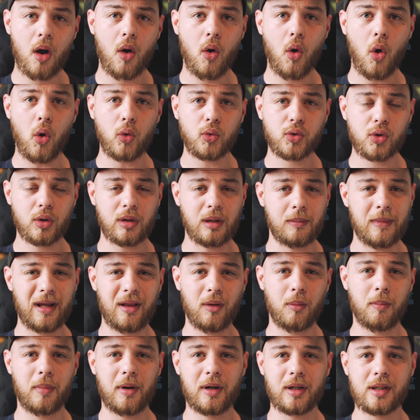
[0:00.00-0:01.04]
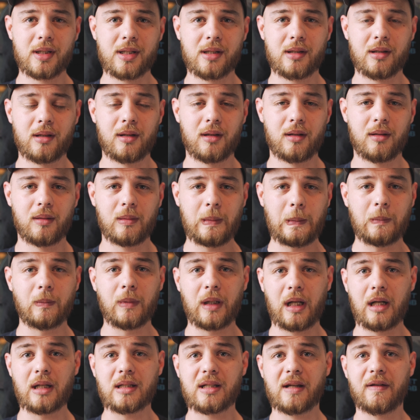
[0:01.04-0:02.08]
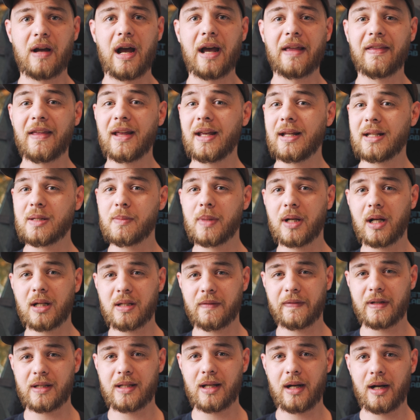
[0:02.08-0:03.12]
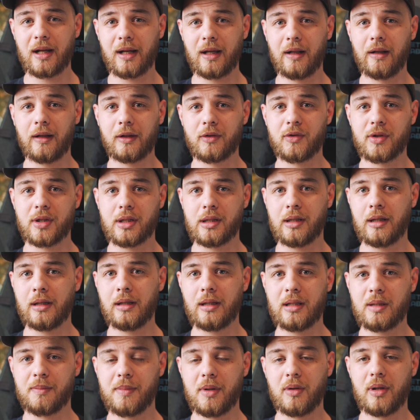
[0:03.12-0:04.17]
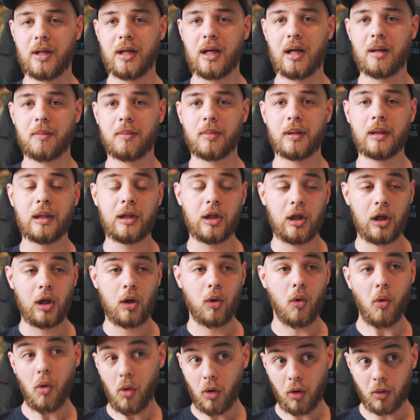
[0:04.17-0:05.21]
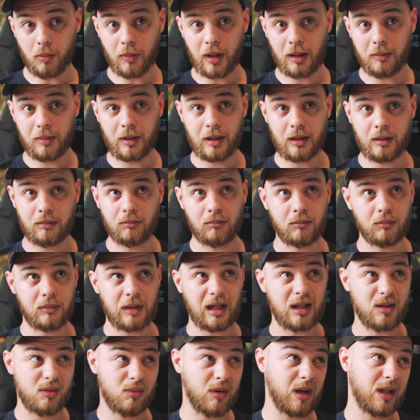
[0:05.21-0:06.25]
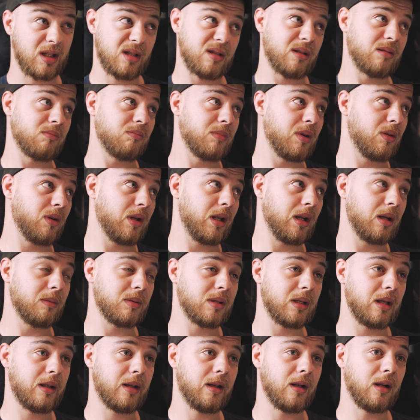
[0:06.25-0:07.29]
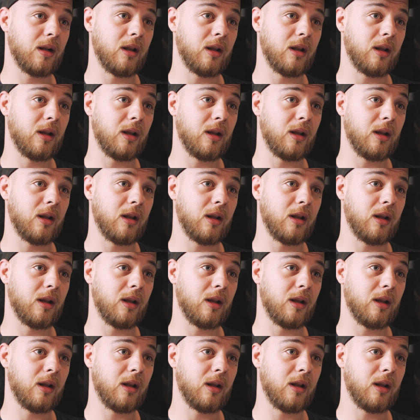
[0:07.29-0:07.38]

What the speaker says: Also, the metal parts, because I think it's because of the static electricity that's building up, or maybe that's why it's building up static